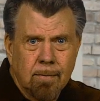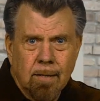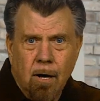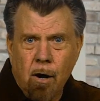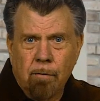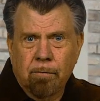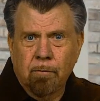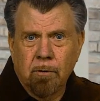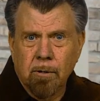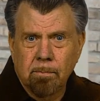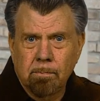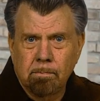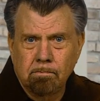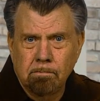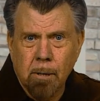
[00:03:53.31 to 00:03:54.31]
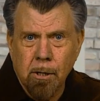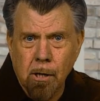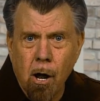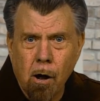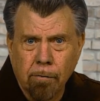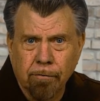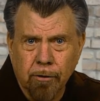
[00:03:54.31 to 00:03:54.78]
offer a burnt
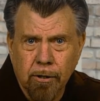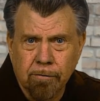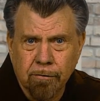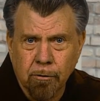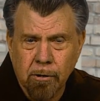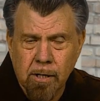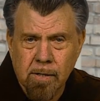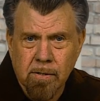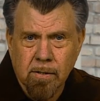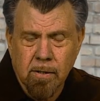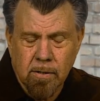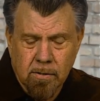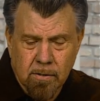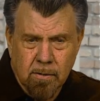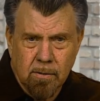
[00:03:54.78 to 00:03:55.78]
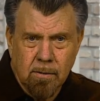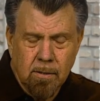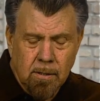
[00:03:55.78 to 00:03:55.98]
offering, for instance.